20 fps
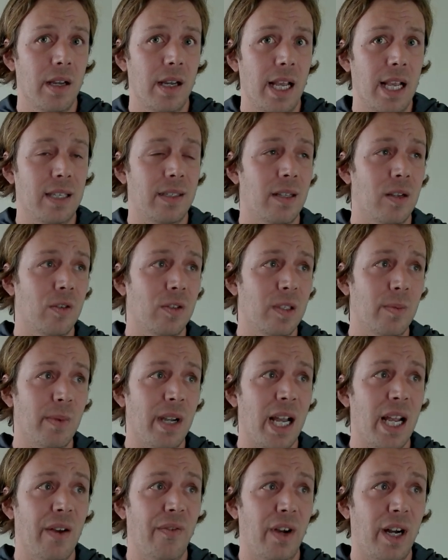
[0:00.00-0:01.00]
is there's some
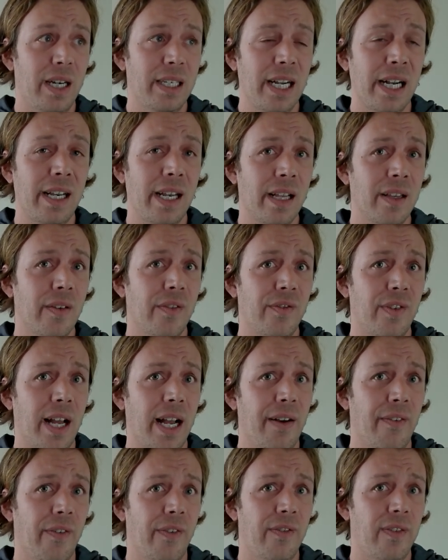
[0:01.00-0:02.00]
kind of
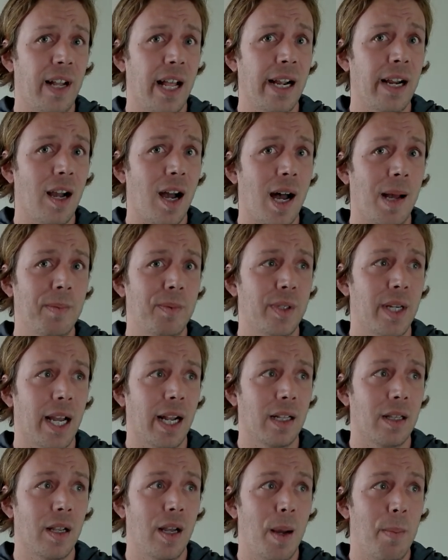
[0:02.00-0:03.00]
unidentified flying
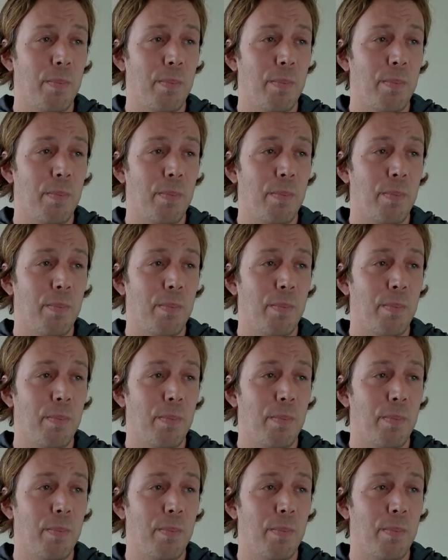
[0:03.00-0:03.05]
object,